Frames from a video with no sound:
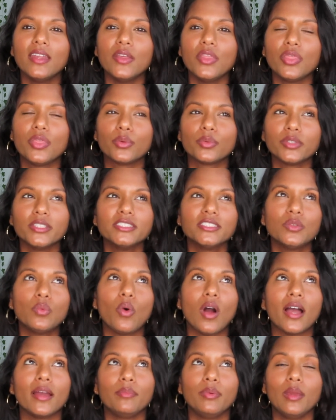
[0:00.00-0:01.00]
the reason
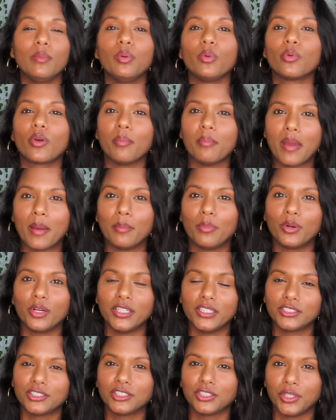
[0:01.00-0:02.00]
why people remember
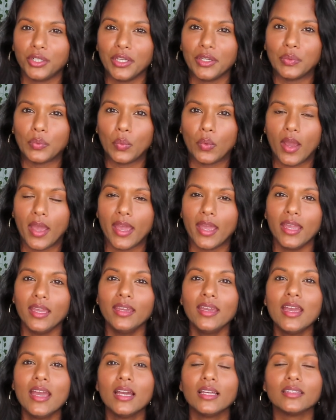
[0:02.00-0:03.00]
it a certain
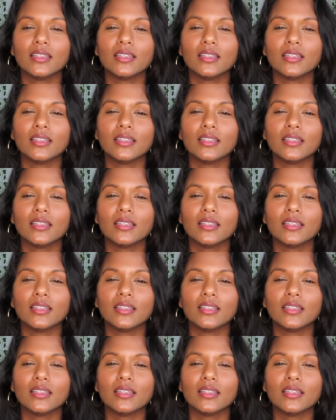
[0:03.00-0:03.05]
way,